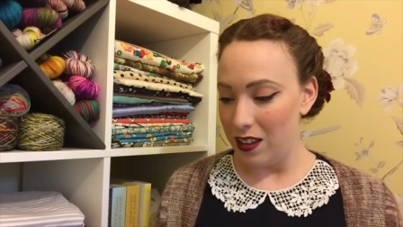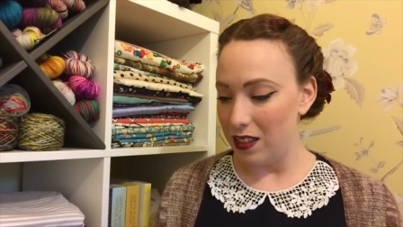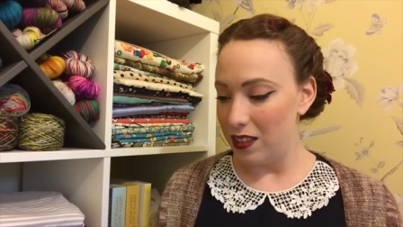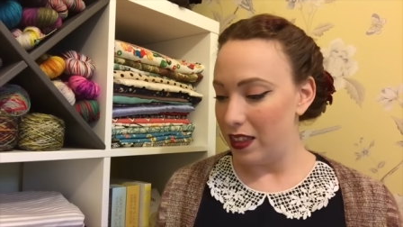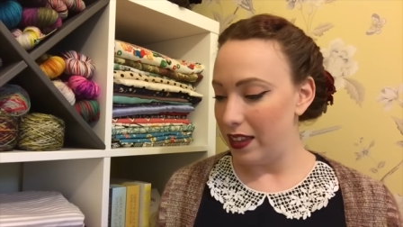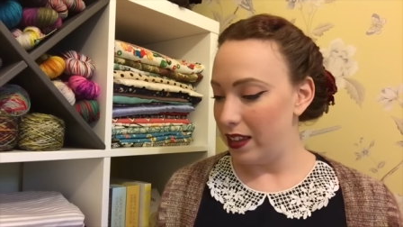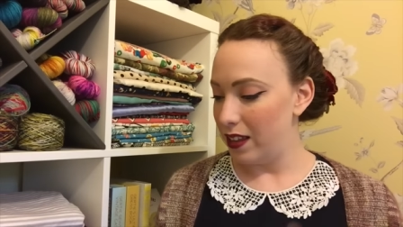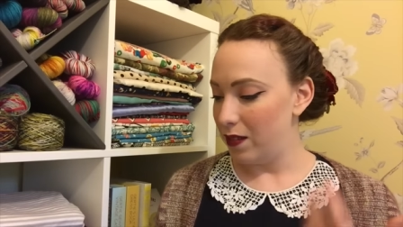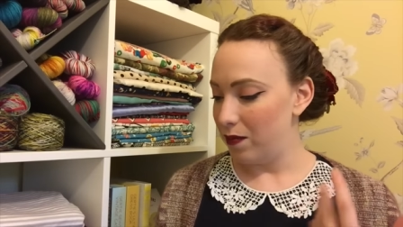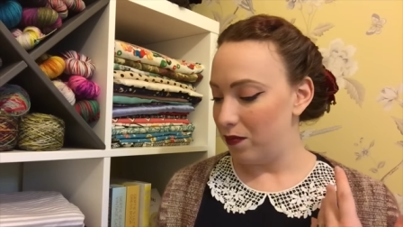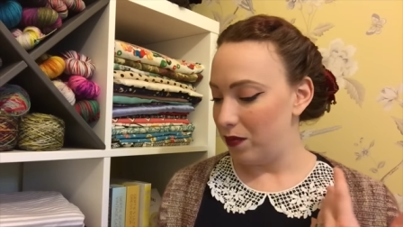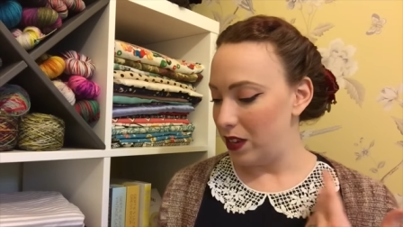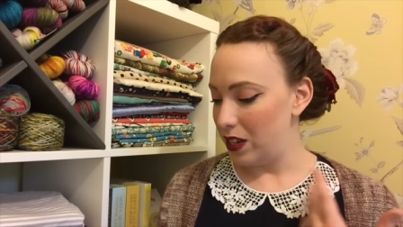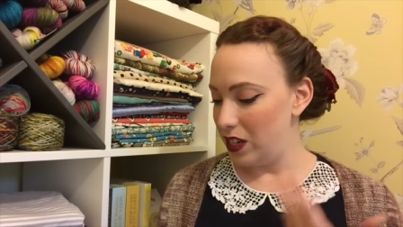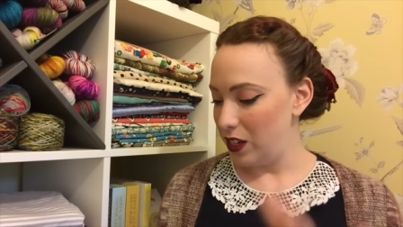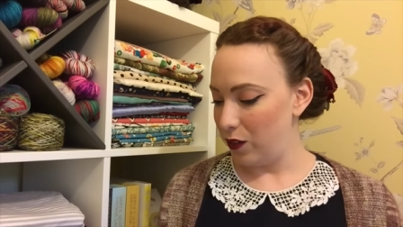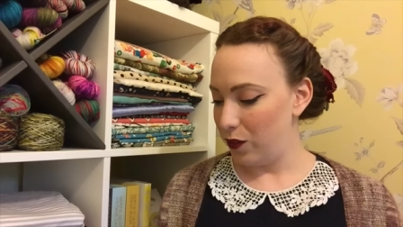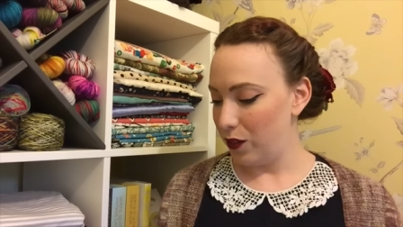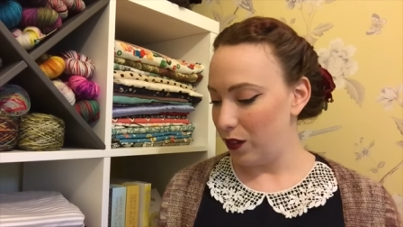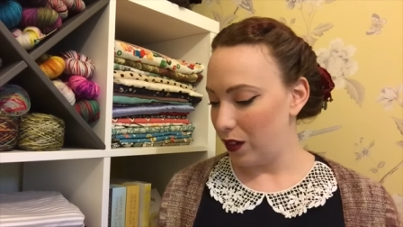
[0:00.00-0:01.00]
the the
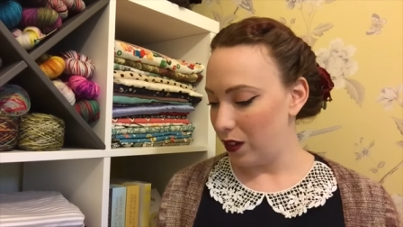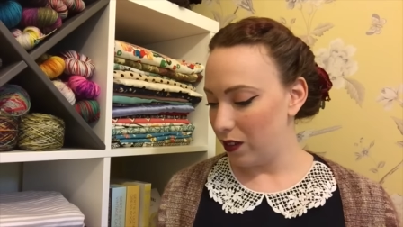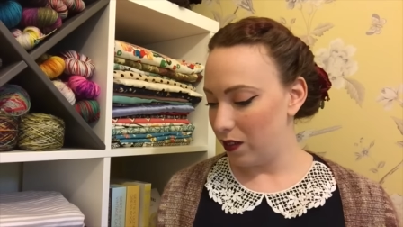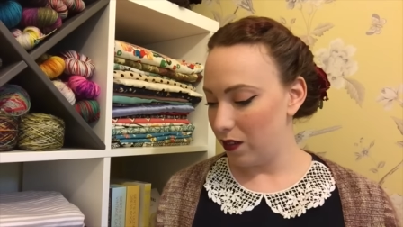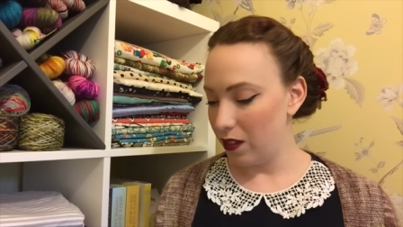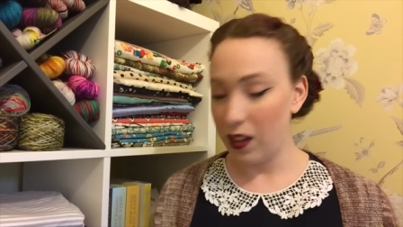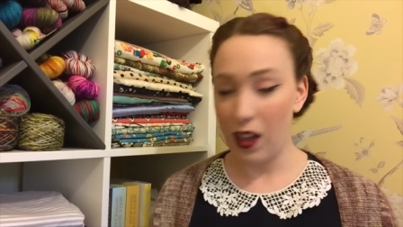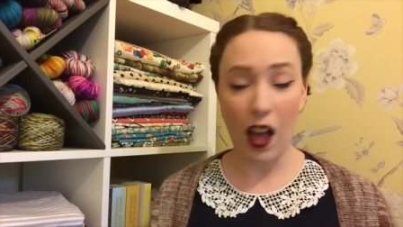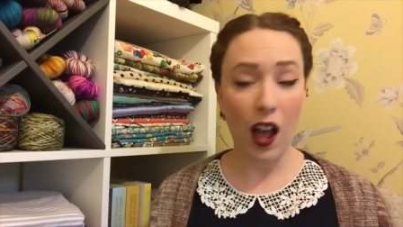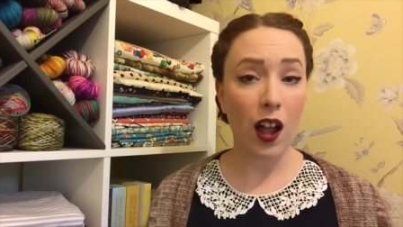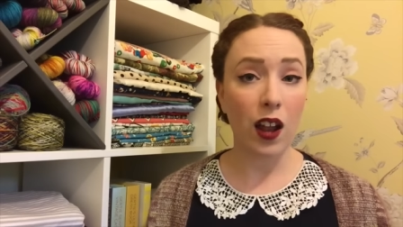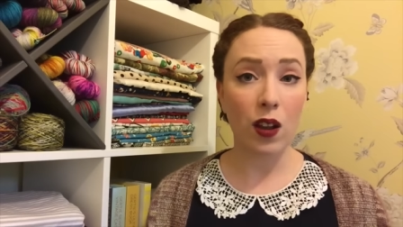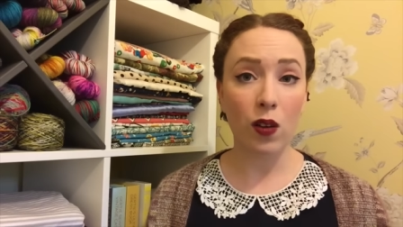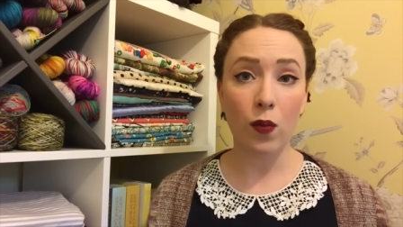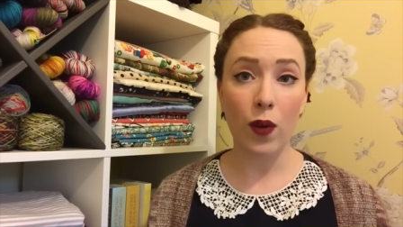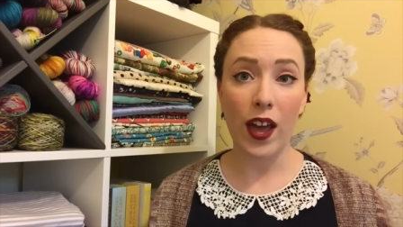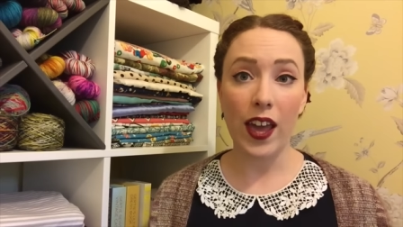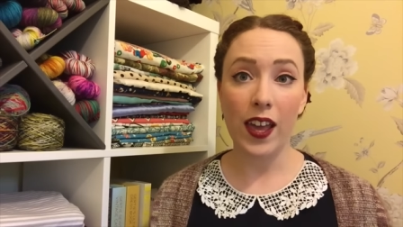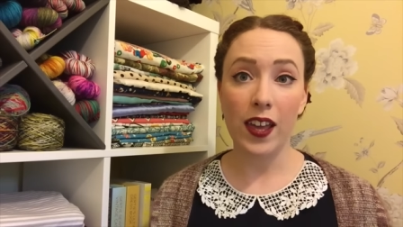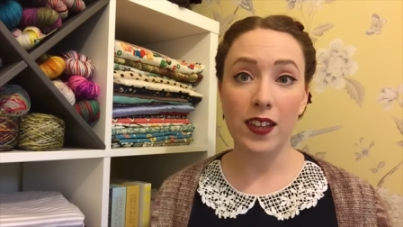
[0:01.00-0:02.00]
different
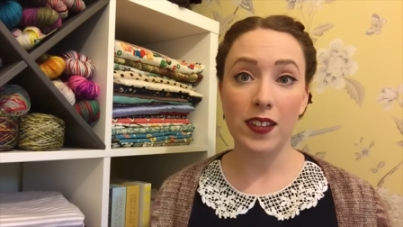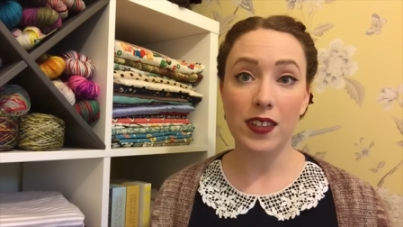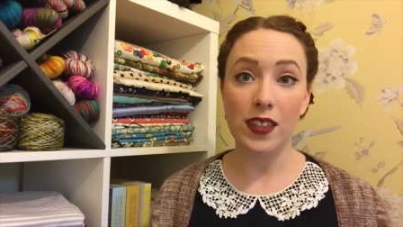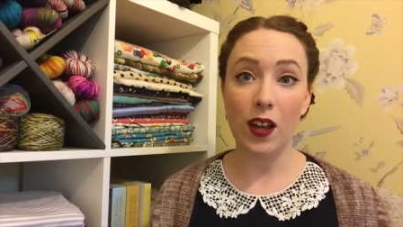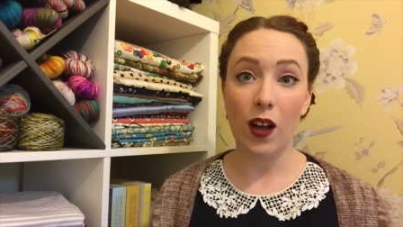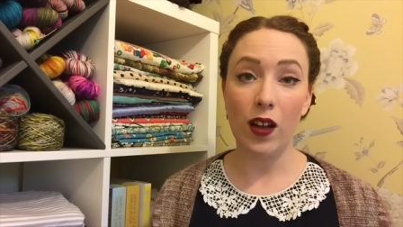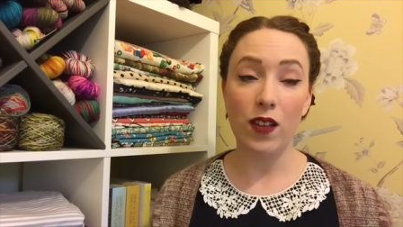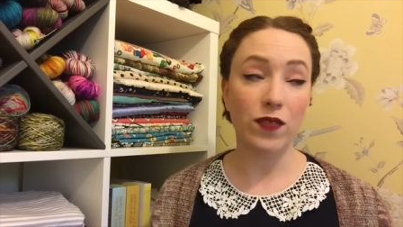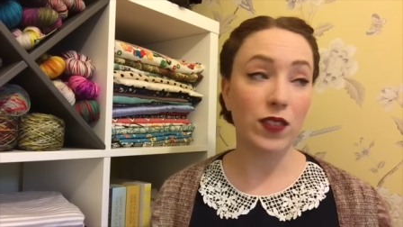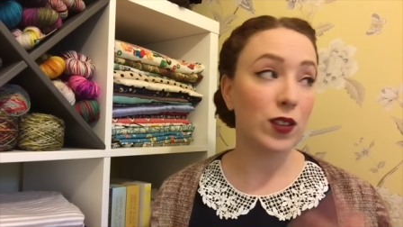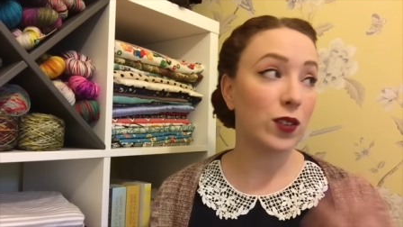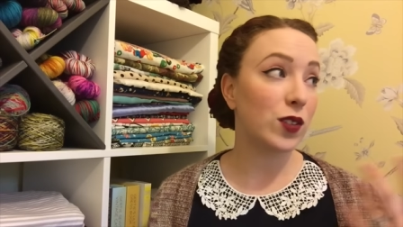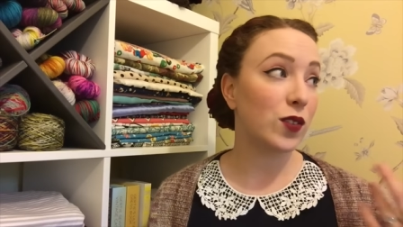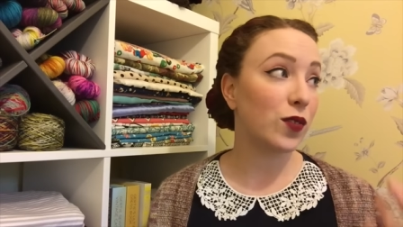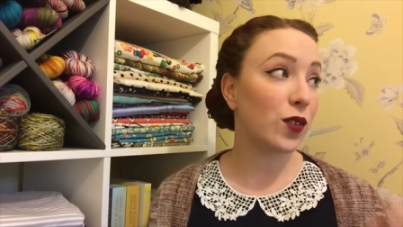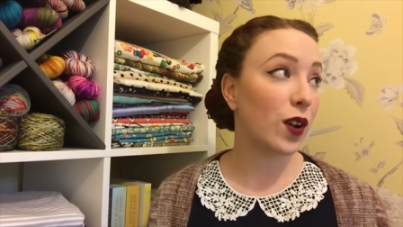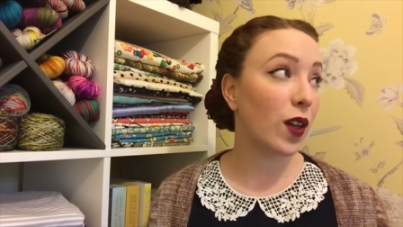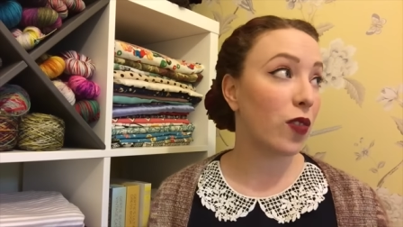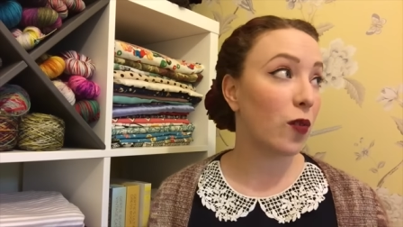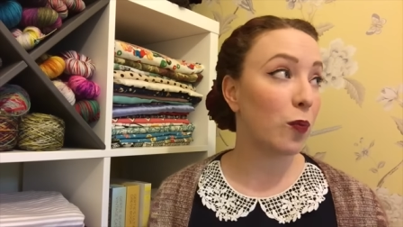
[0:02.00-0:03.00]
colorways that I've used
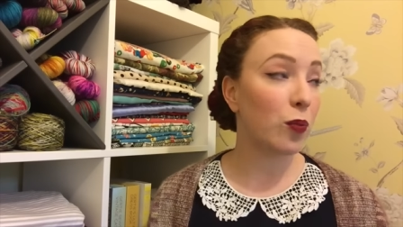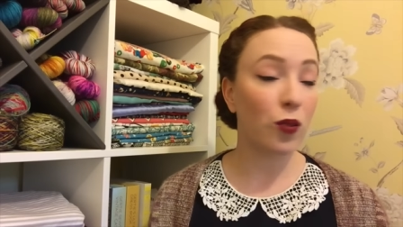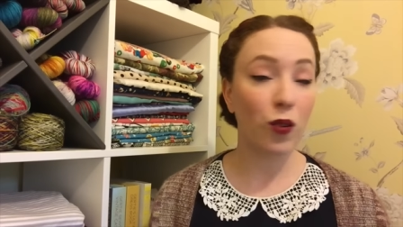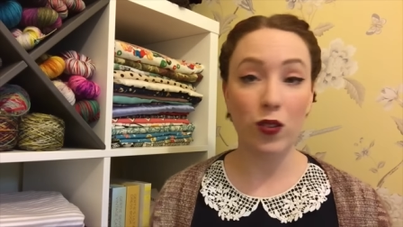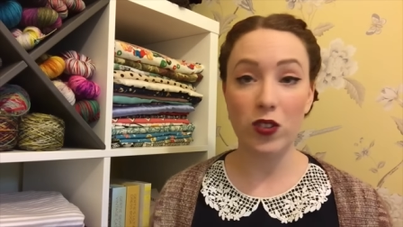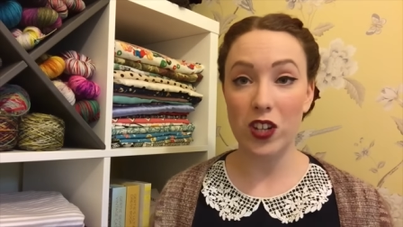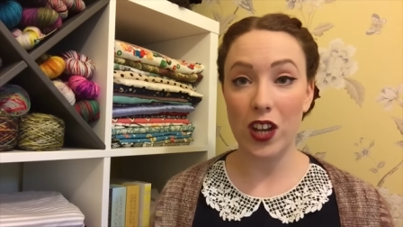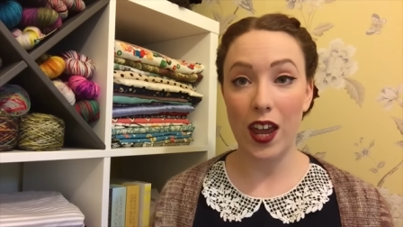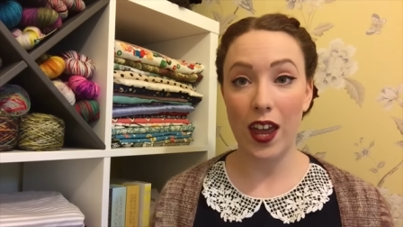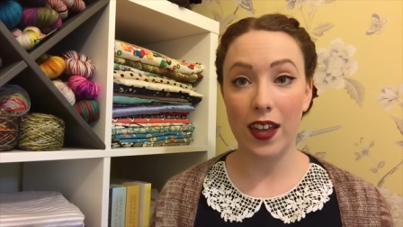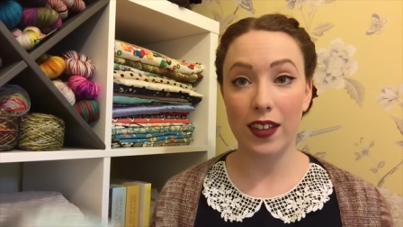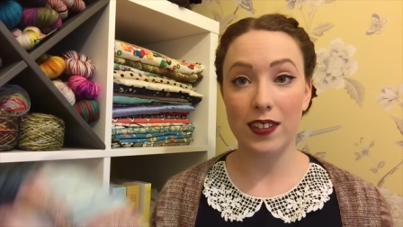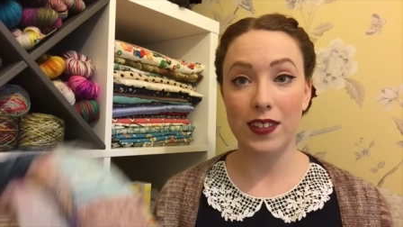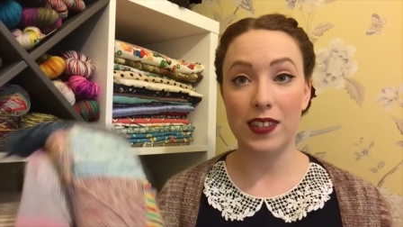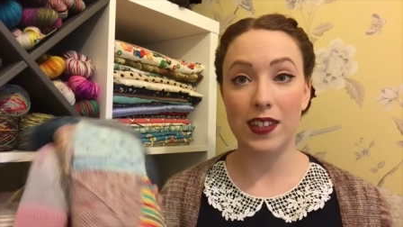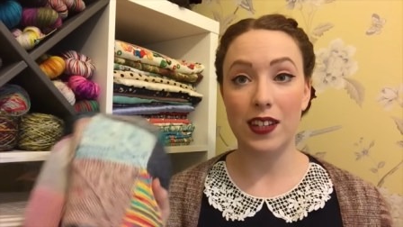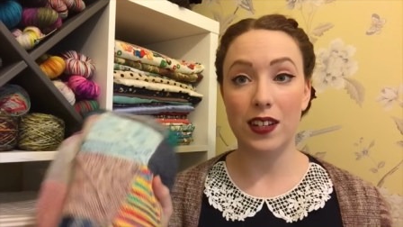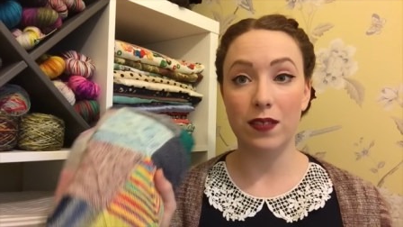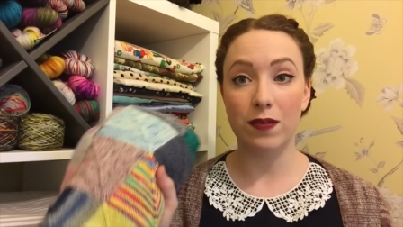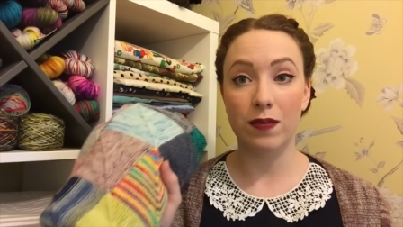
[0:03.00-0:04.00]
for other
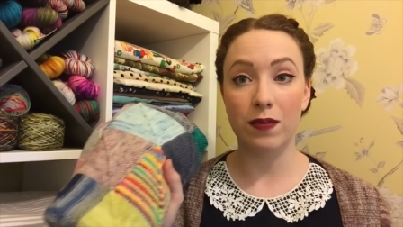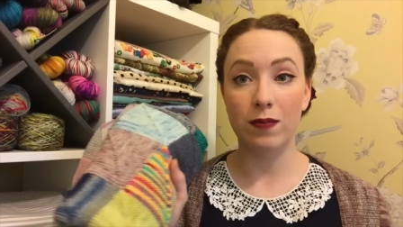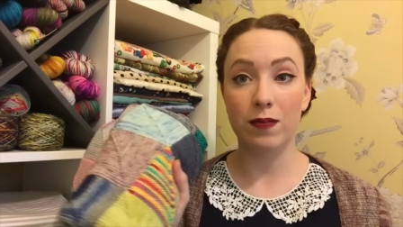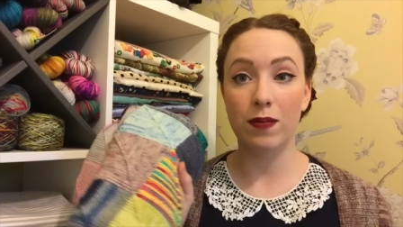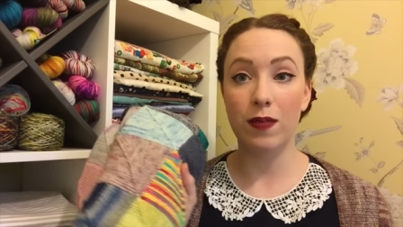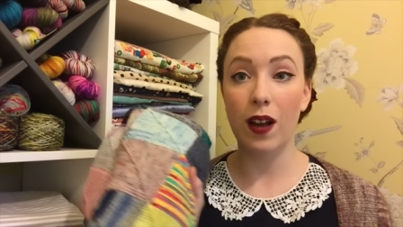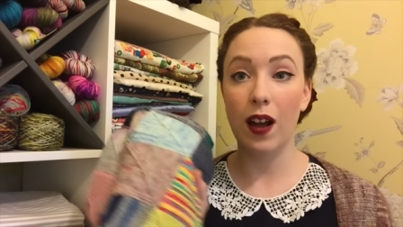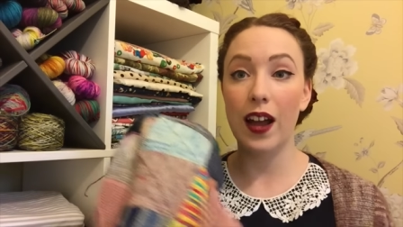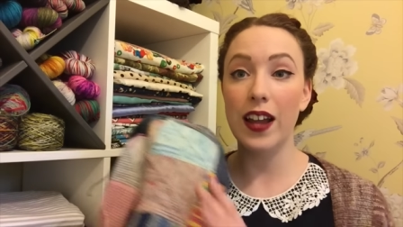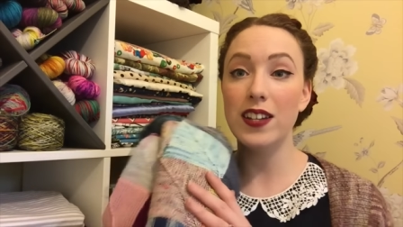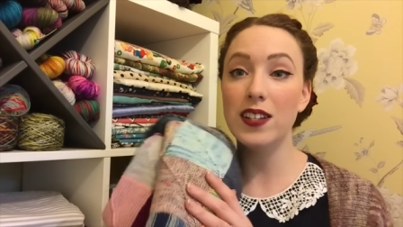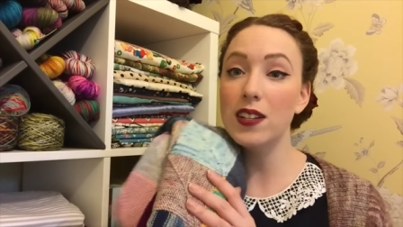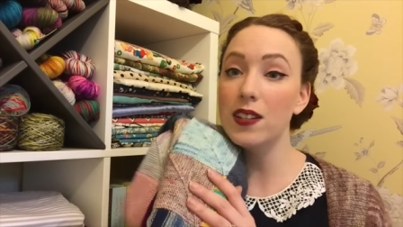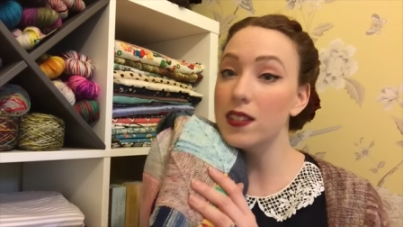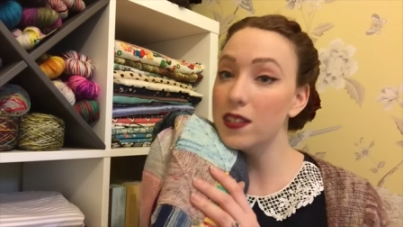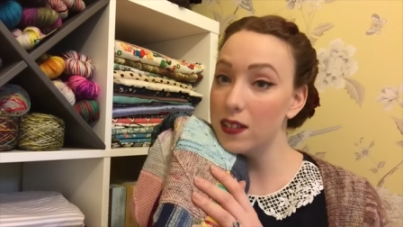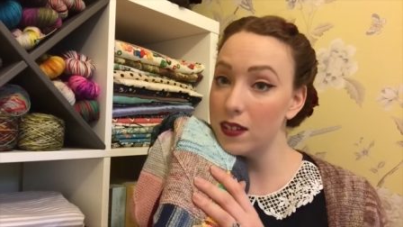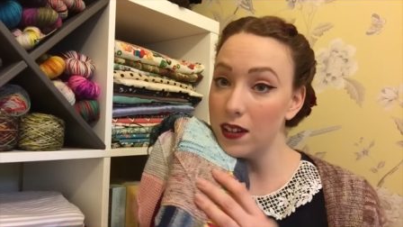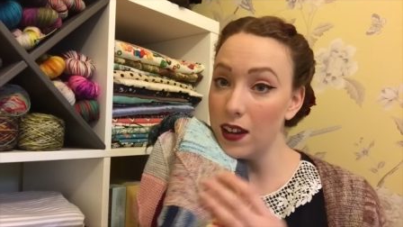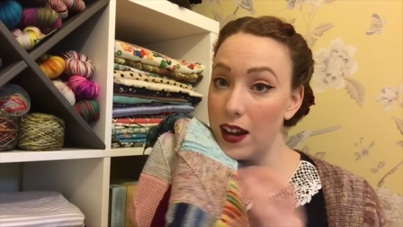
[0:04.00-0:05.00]
projects and I
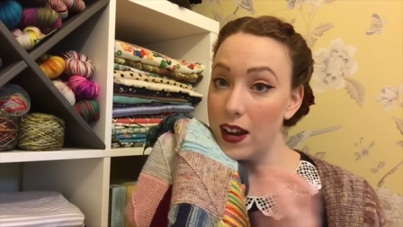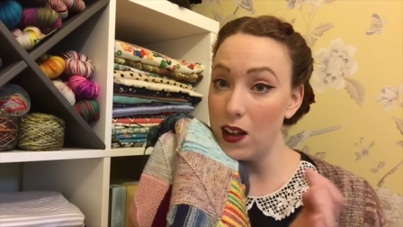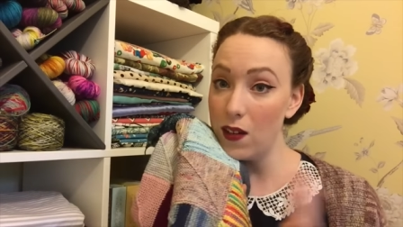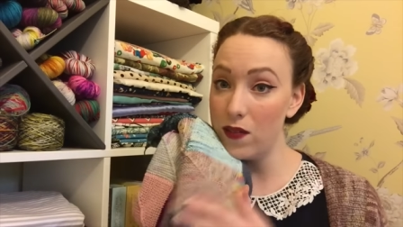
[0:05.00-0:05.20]
just I